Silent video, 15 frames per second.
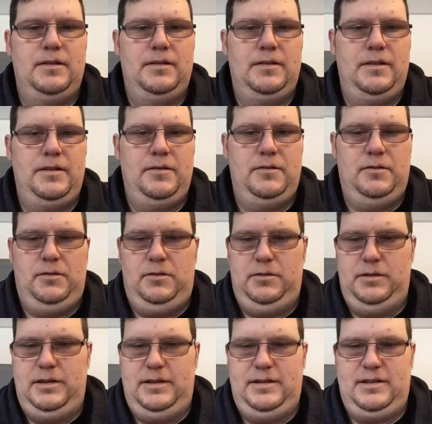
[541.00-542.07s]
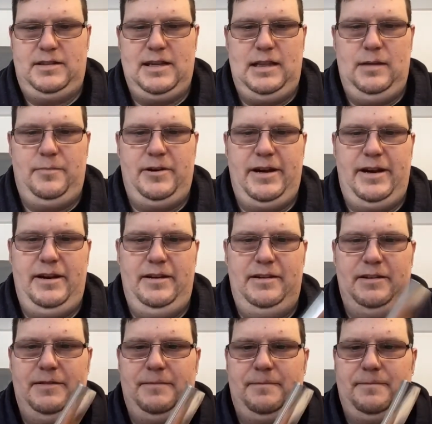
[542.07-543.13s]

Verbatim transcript: the good old celebrated.